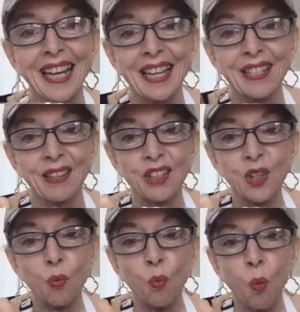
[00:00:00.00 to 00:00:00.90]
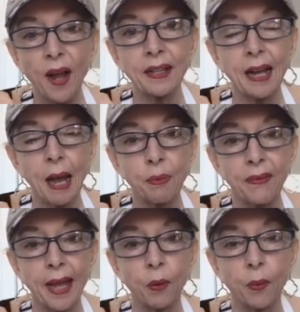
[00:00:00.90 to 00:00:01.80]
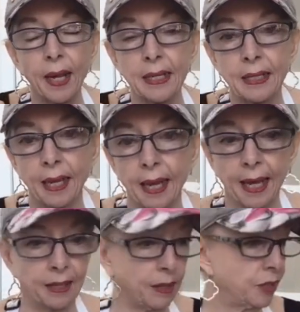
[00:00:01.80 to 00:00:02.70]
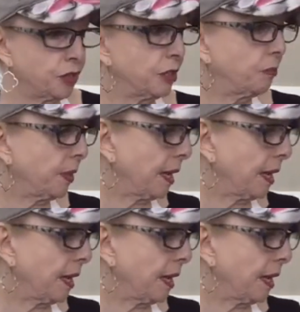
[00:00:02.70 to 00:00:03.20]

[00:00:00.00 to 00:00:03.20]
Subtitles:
So this is 1 cup of egg whites, and I should bring